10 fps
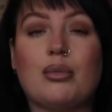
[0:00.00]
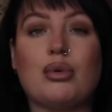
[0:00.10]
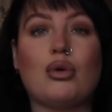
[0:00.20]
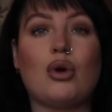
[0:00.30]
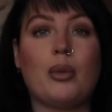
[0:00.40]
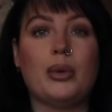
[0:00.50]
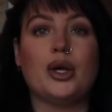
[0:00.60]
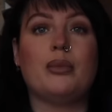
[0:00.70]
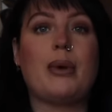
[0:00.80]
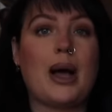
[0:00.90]
a
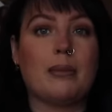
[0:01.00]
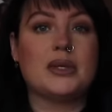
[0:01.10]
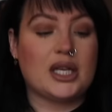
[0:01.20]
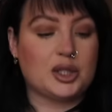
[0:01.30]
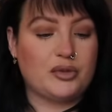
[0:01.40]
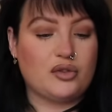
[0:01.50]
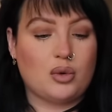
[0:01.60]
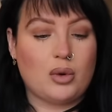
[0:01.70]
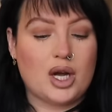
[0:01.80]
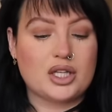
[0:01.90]
proper pamper sesh before
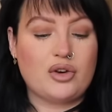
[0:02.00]
work.